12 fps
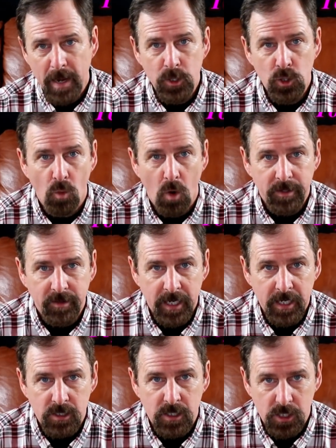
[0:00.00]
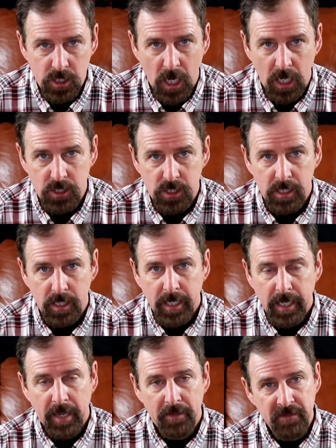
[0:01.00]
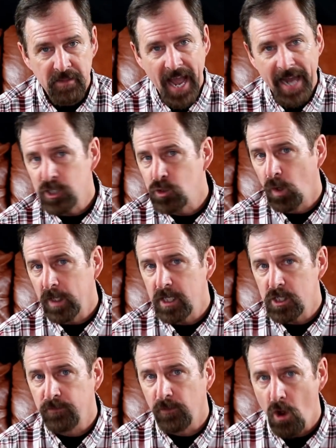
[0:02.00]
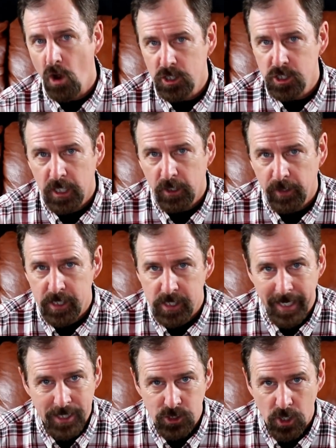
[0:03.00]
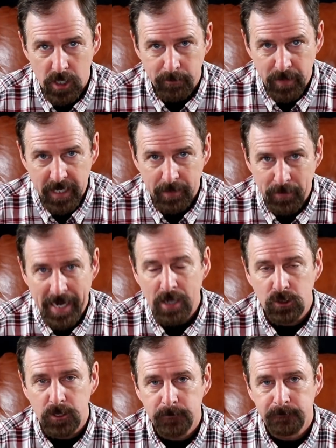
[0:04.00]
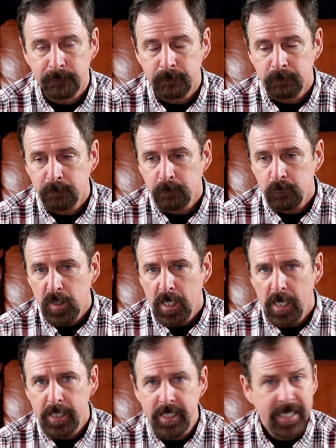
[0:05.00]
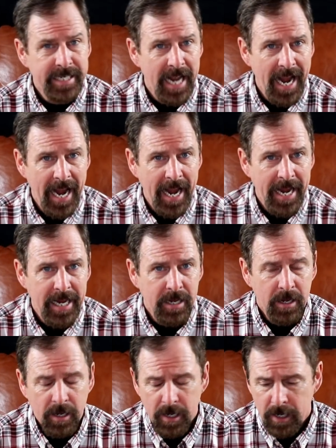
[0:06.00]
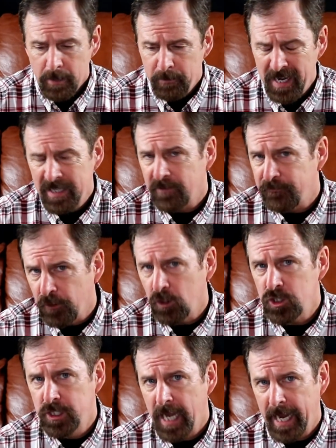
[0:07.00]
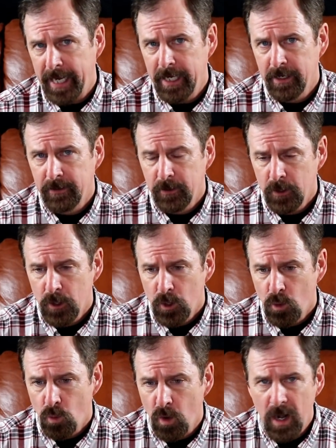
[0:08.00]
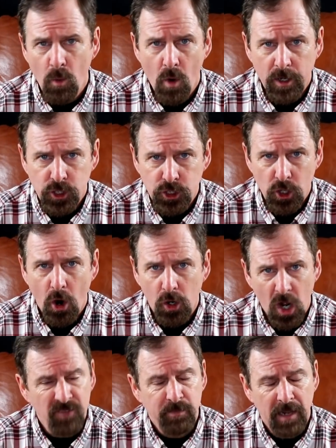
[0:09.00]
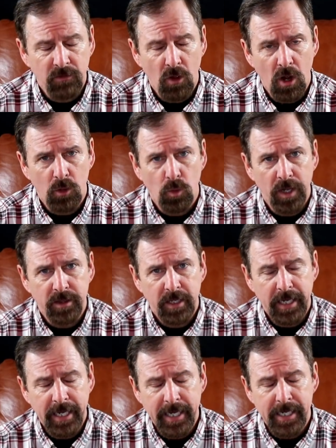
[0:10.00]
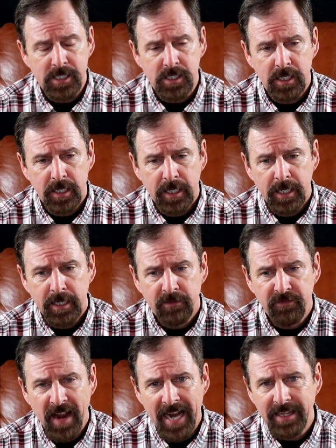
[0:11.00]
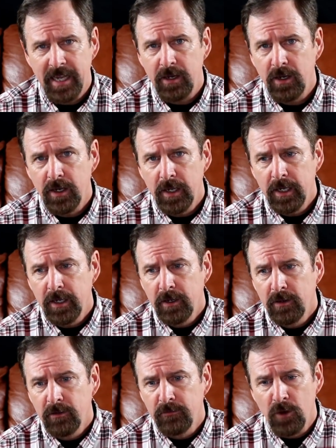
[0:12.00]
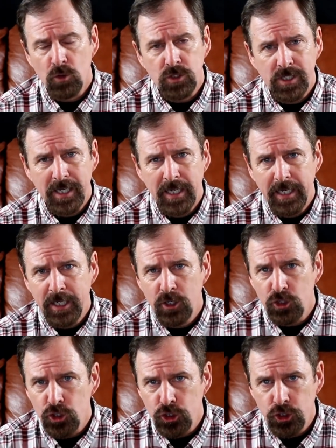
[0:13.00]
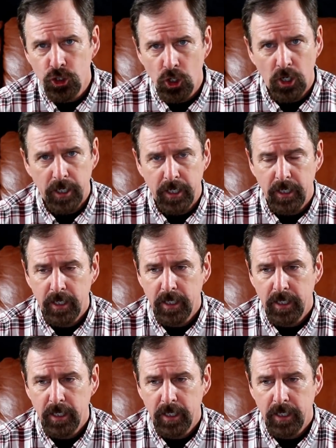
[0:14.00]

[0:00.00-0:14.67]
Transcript: maybe you want things discussed. And that is what this vlog series is going to be about. Today, being the first day, what I want to start off my vlog with is the fact that, folks, you should,